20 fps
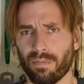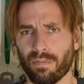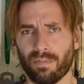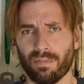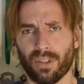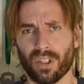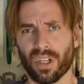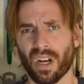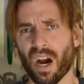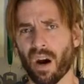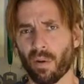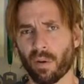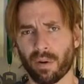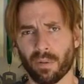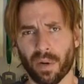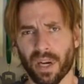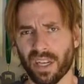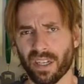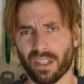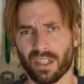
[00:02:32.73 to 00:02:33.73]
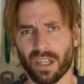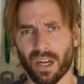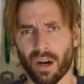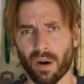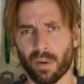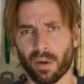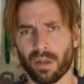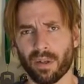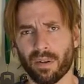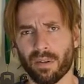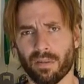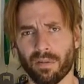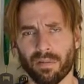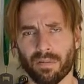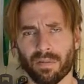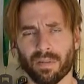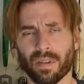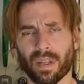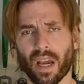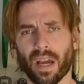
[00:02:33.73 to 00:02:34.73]
shower, rain shower
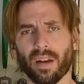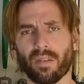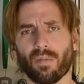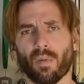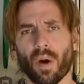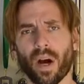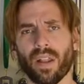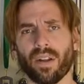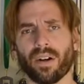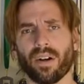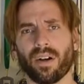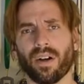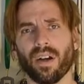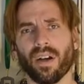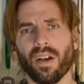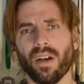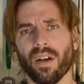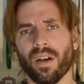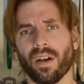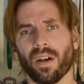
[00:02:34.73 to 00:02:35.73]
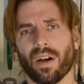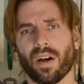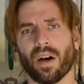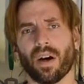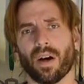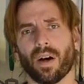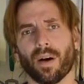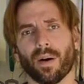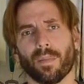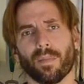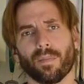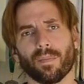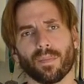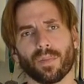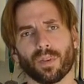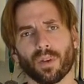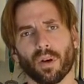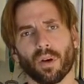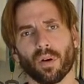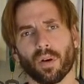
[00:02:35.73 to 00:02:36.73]
kind of weather. Um,
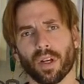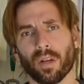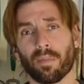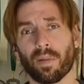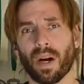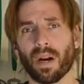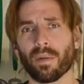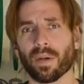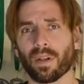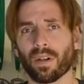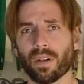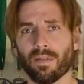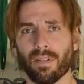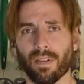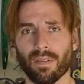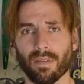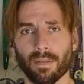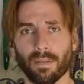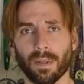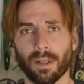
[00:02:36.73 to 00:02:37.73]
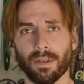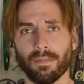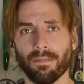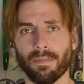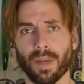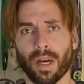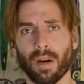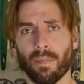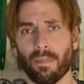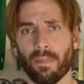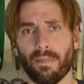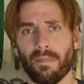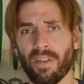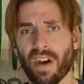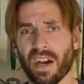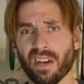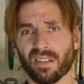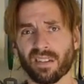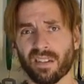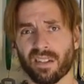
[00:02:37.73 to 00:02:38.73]
so it probably could have even been a
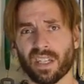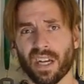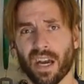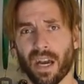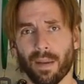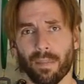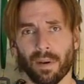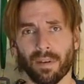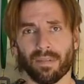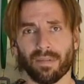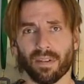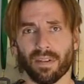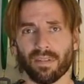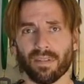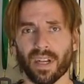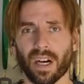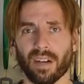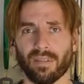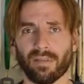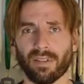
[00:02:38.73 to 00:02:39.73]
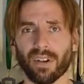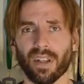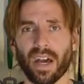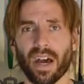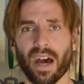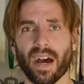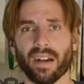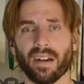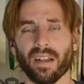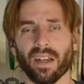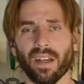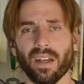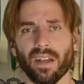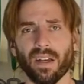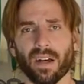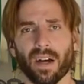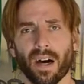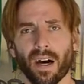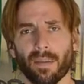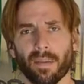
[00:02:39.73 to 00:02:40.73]
faster time if, if not for that.
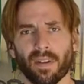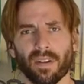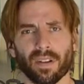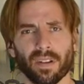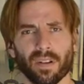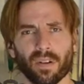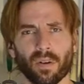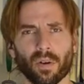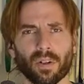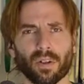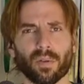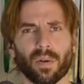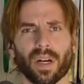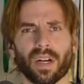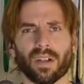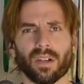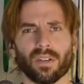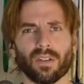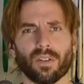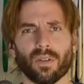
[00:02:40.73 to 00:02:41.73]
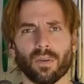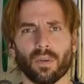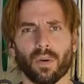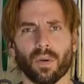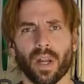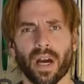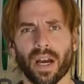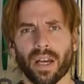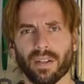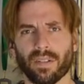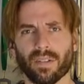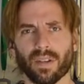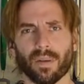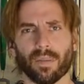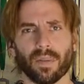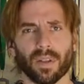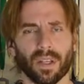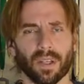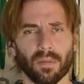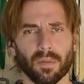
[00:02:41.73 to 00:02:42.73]
Um, I think the course record is 209
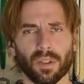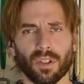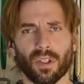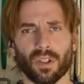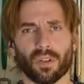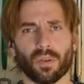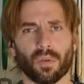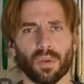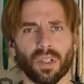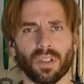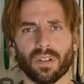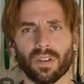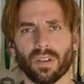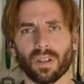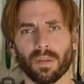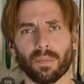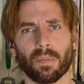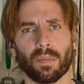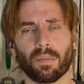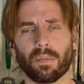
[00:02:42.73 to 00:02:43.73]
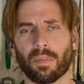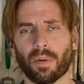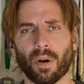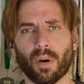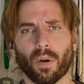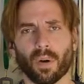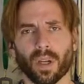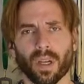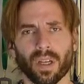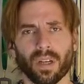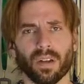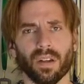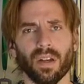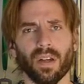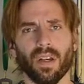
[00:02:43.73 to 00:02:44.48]
something. It was just recently broken